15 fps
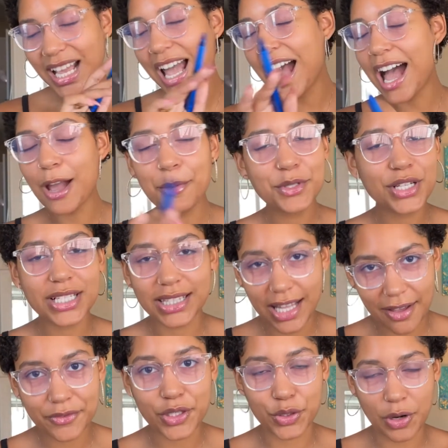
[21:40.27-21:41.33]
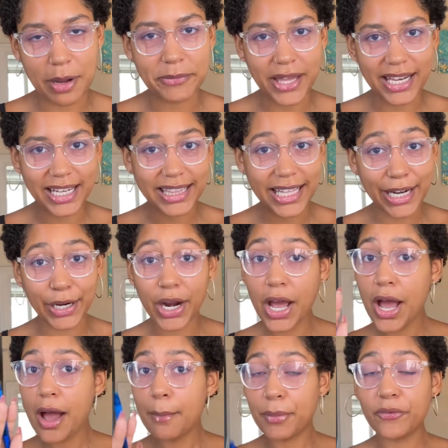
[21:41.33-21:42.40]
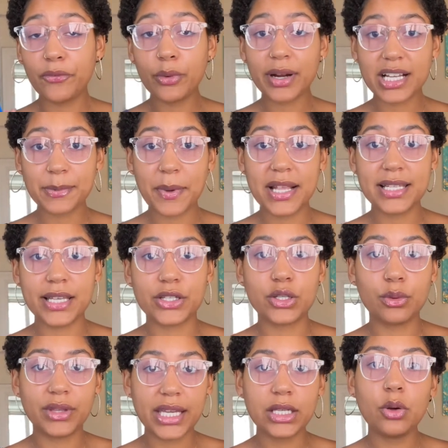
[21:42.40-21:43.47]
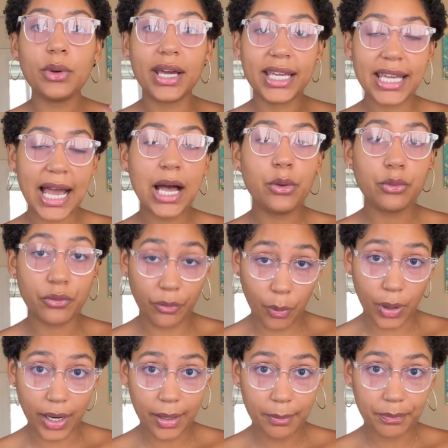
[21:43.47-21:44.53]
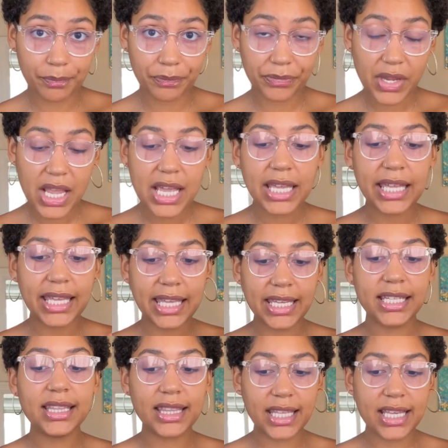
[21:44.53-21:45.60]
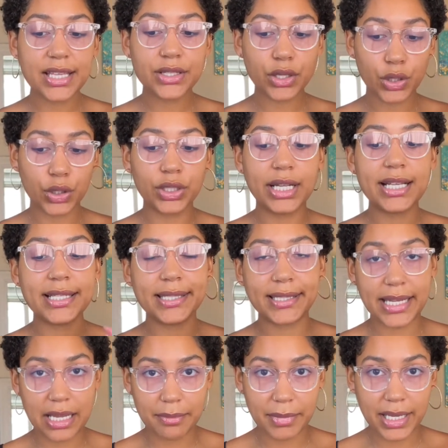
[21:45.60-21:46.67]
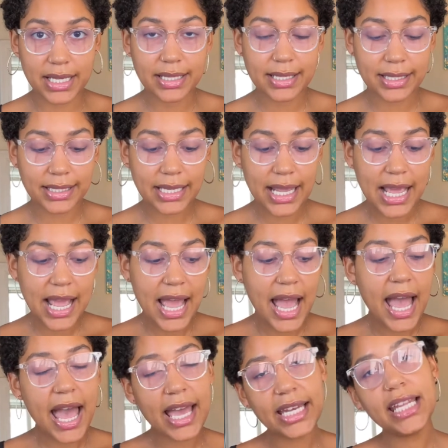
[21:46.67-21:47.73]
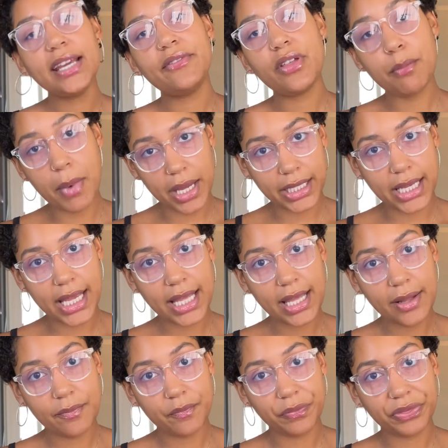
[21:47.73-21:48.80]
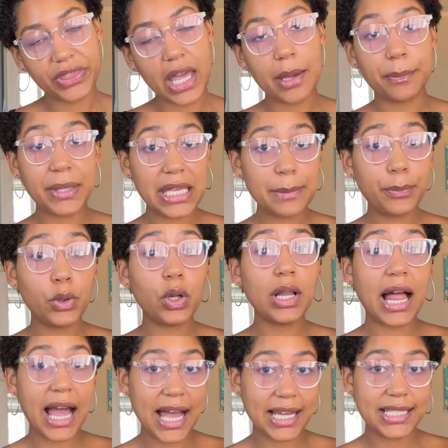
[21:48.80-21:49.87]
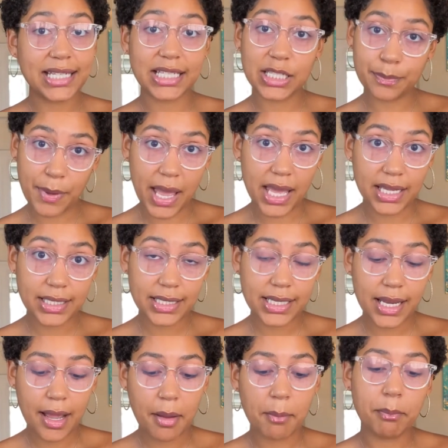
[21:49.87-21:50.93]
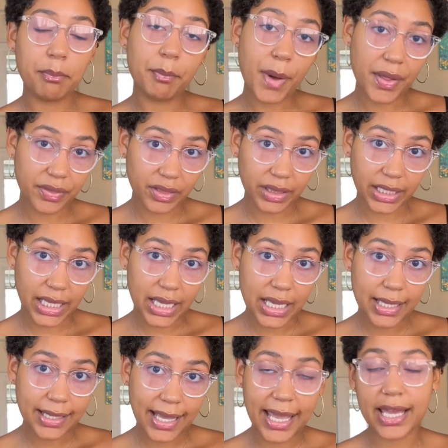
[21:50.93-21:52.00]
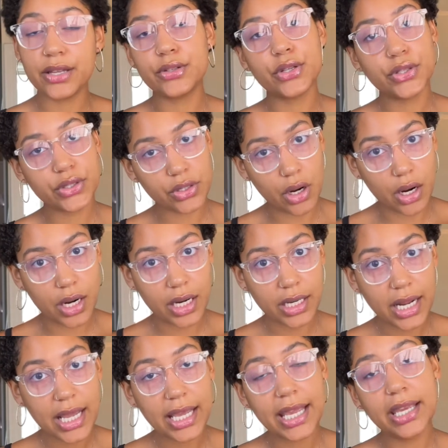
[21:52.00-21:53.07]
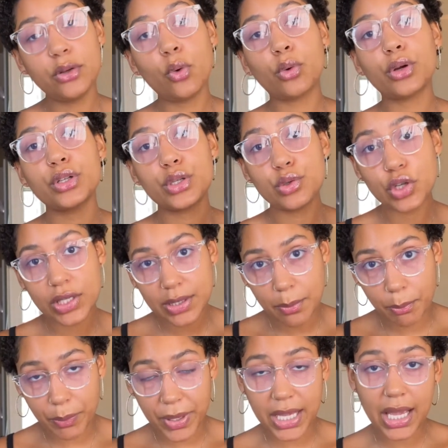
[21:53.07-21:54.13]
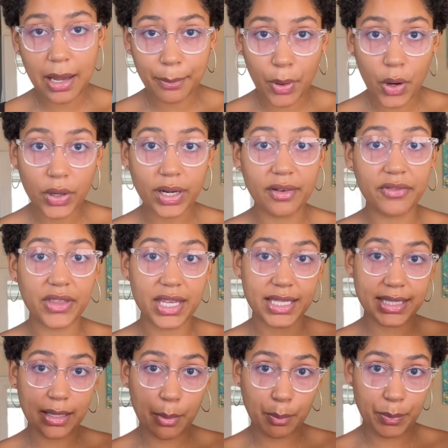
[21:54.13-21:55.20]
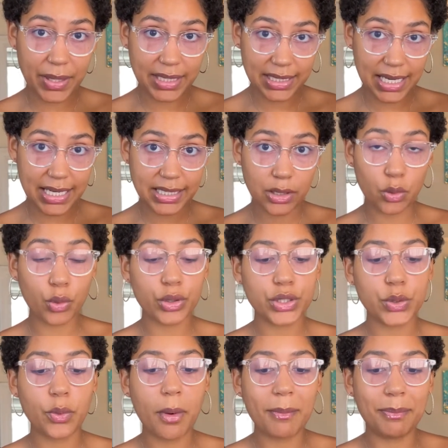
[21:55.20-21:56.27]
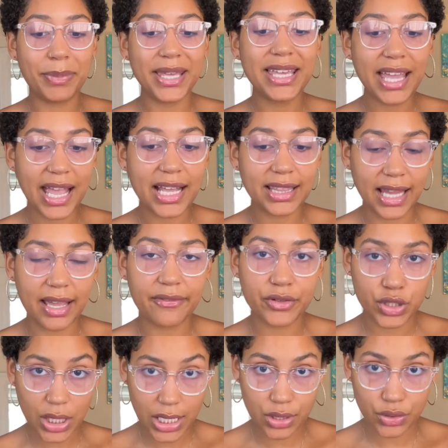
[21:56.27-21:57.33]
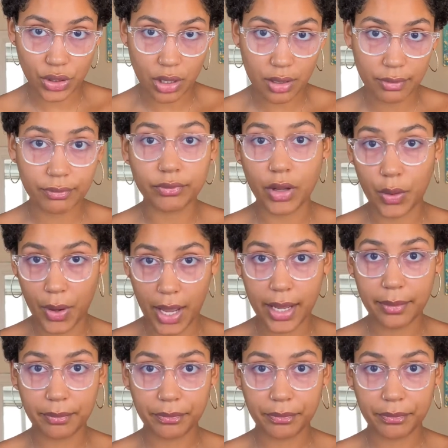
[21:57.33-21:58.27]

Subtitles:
I would just love to drop that in there, before expenses. So they don't account for, in these earnings statements, any of the money that people had to spend monthly and to start in order to just be a part of this business, in order to be a life changer, okay?